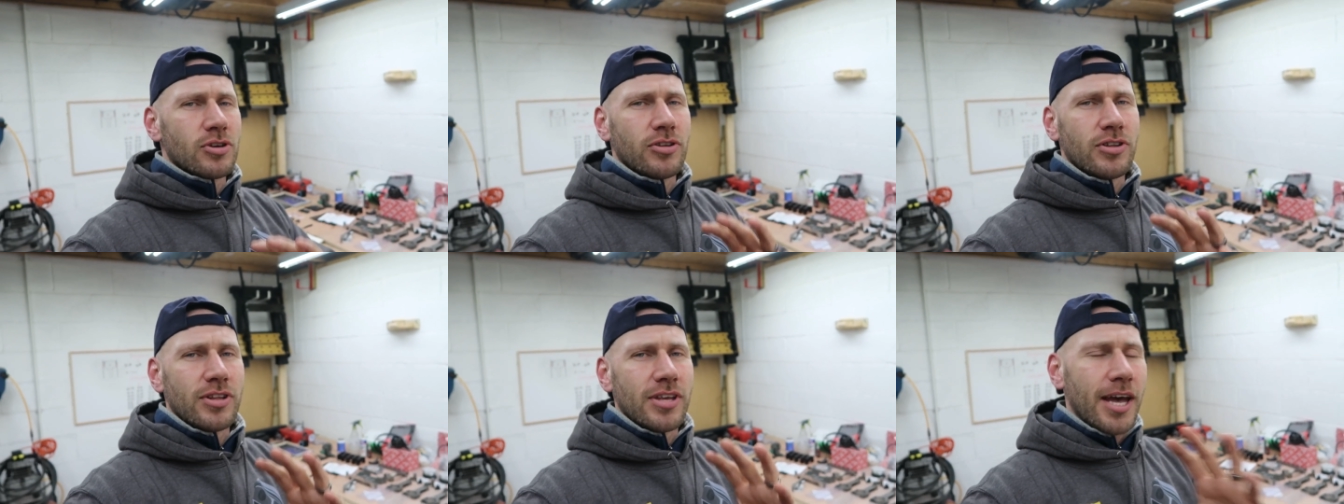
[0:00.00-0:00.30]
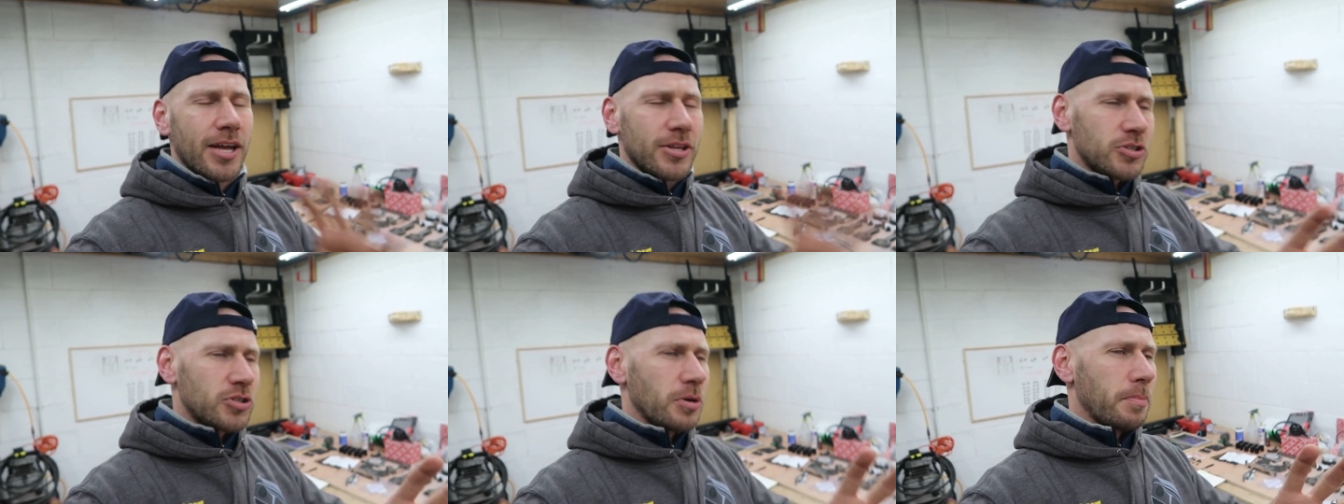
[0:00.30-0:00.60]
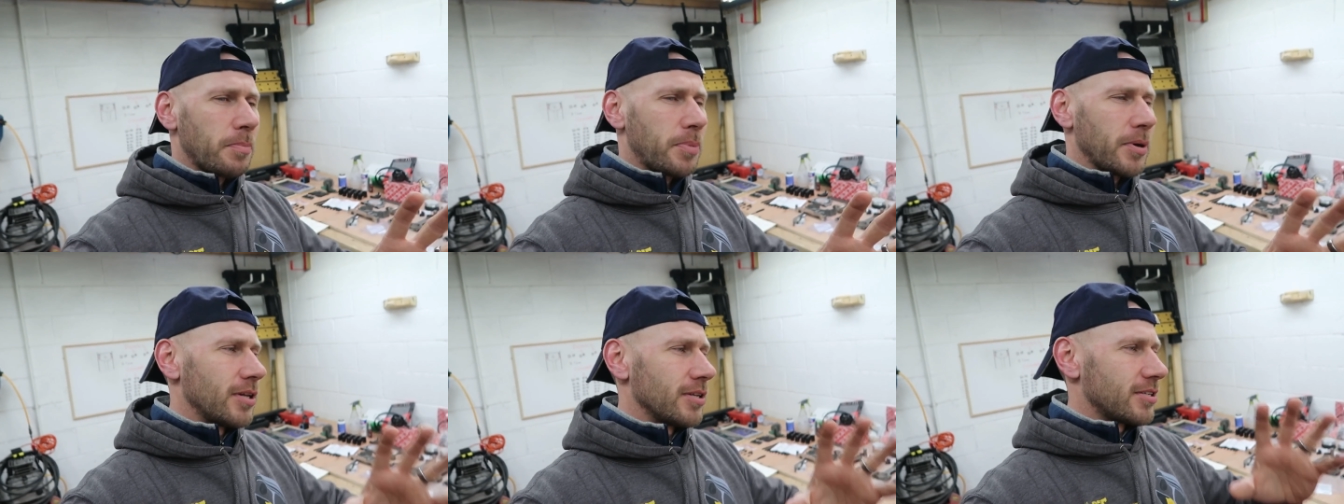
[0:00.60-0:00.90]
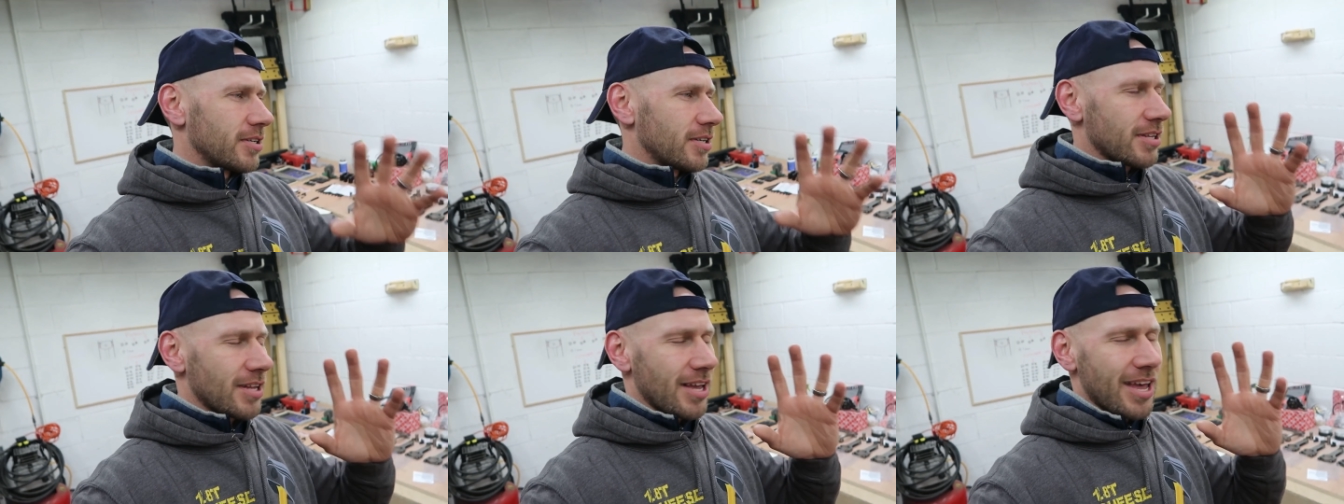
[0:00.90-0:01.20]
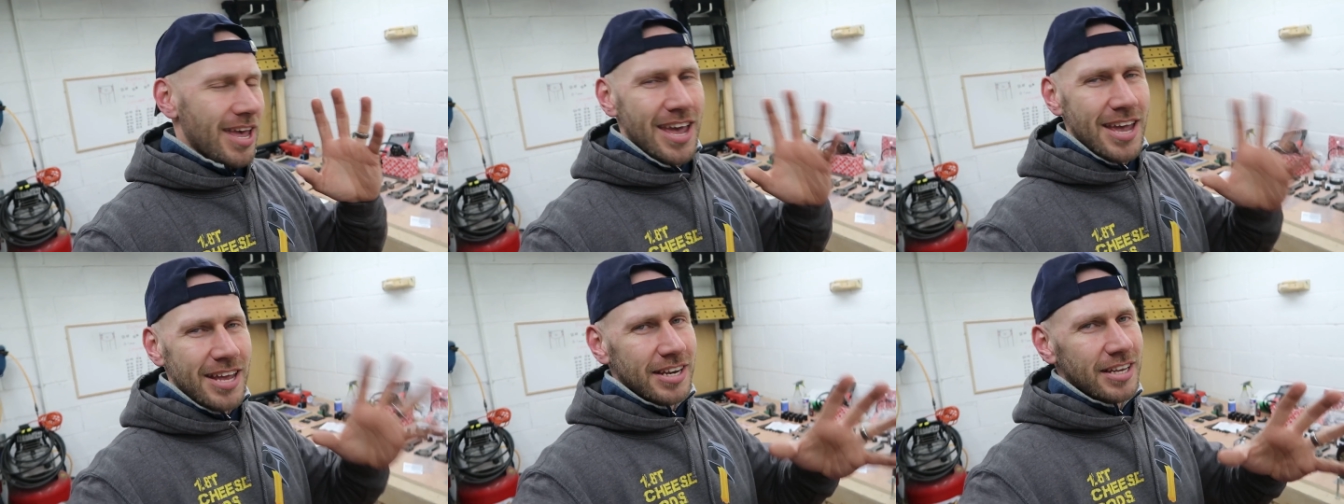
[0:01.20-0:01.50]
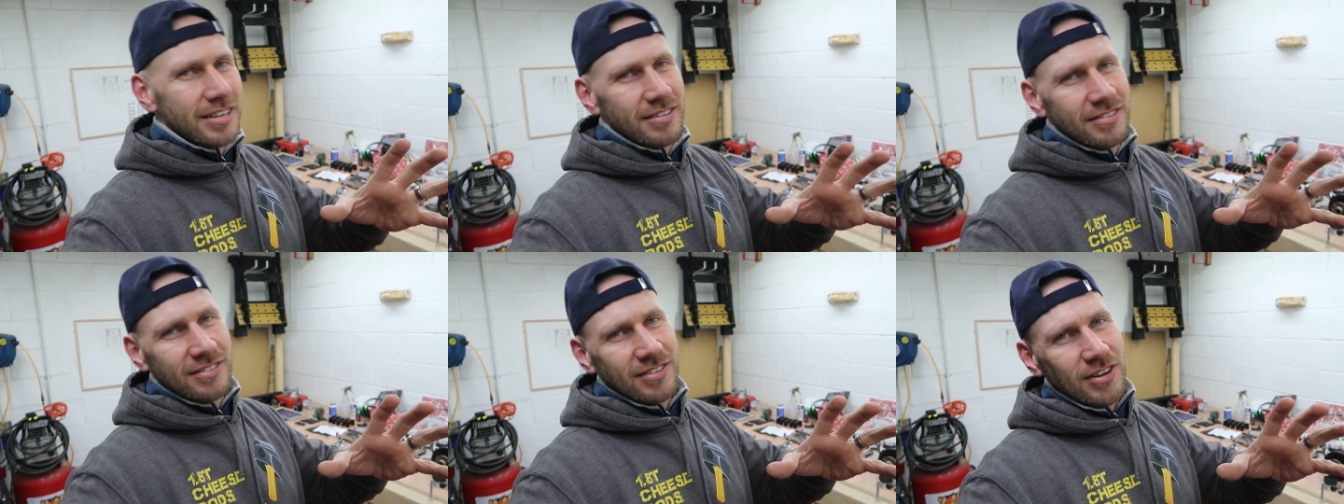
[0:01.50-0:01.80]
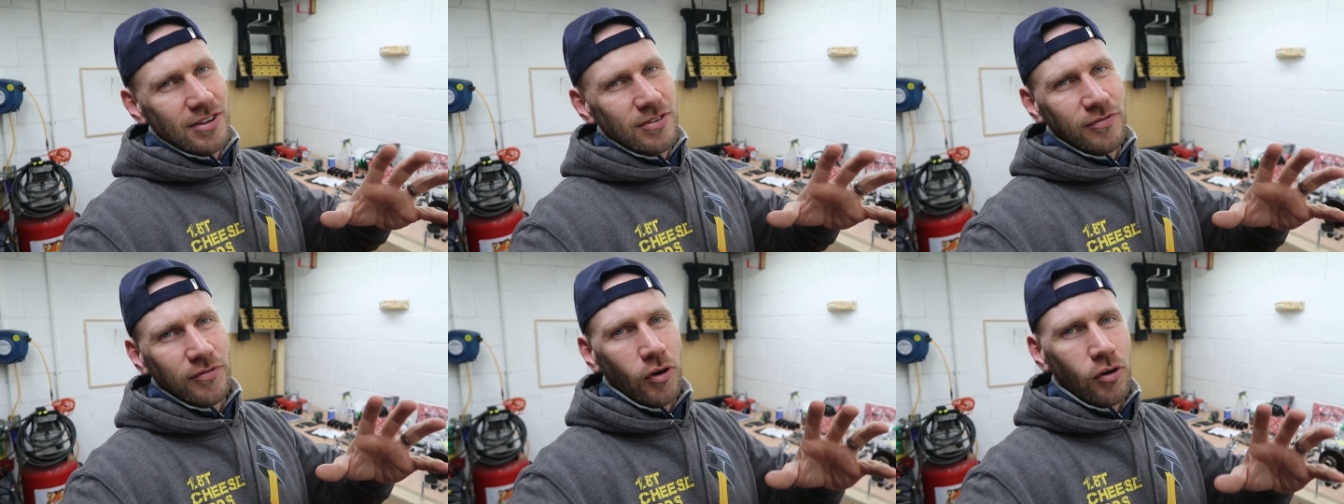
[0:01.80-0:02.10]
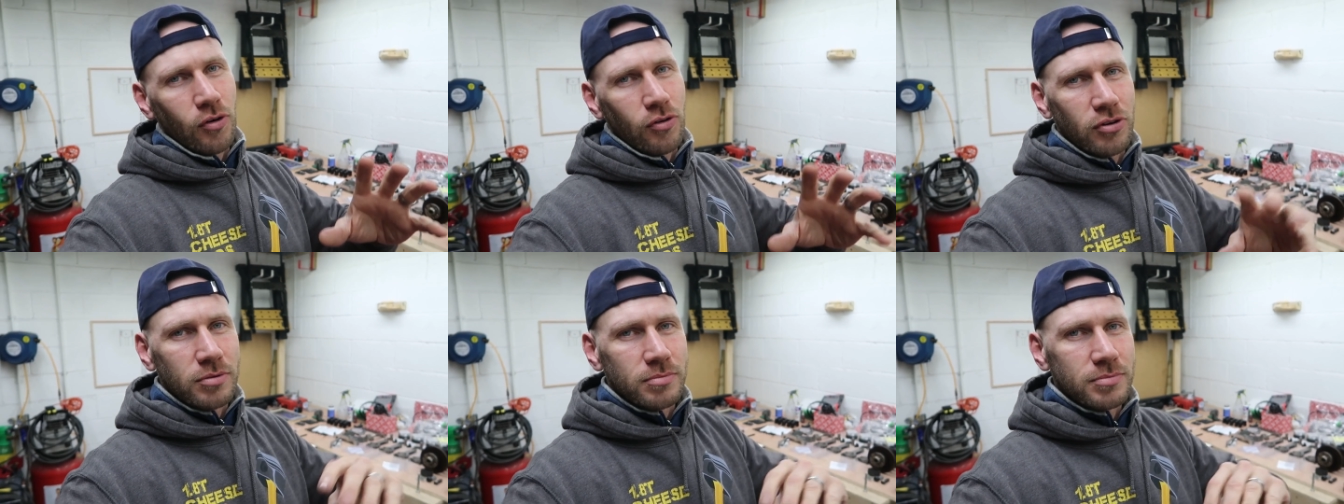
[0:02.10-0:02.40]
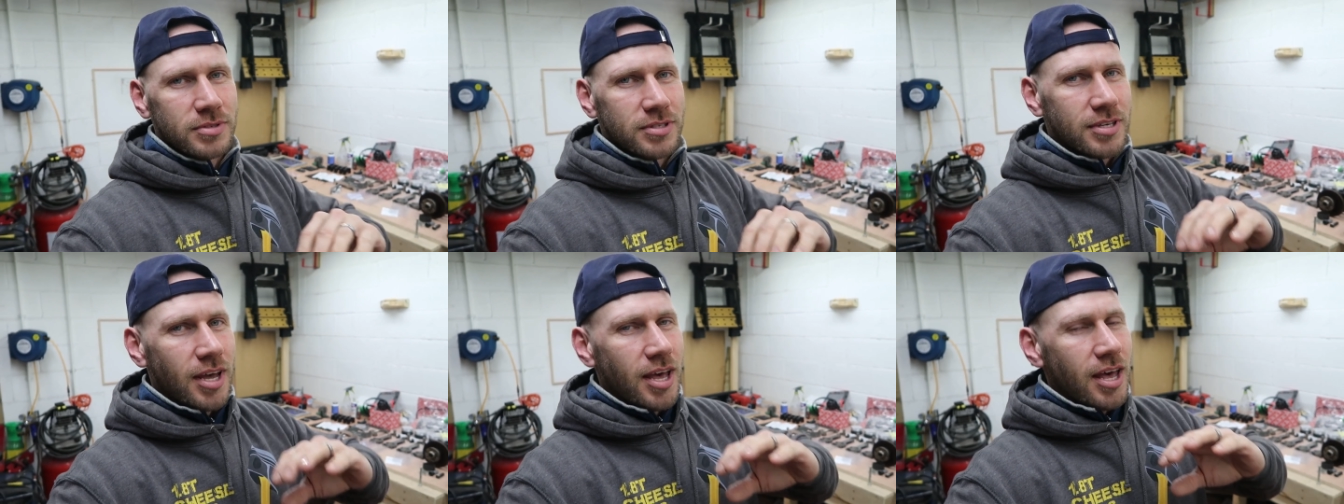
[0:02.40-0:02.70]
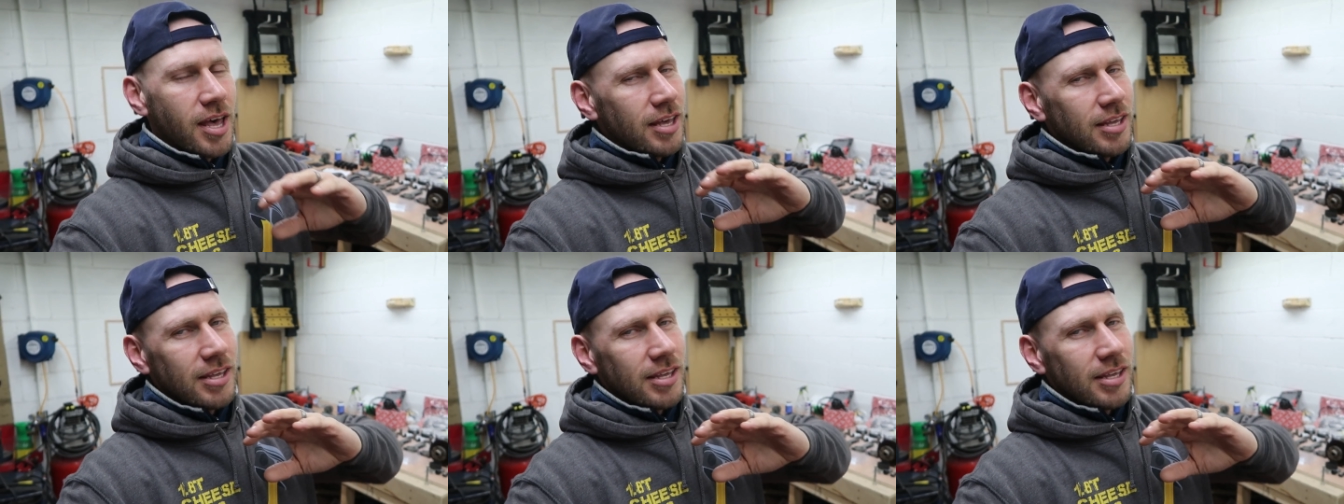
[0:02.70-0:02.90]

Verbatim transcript: on the engine building 18T forums,